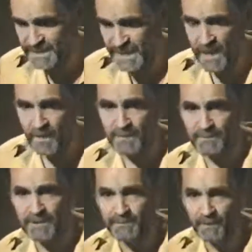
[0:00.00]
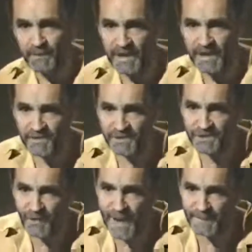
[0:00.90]
me down and beat me with
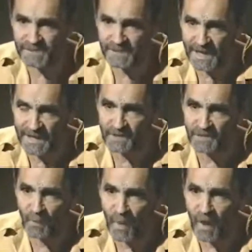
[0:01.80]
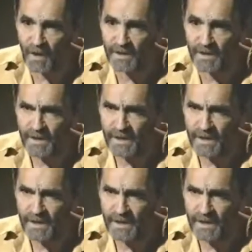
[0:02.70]
leather straps so I couldn't walk.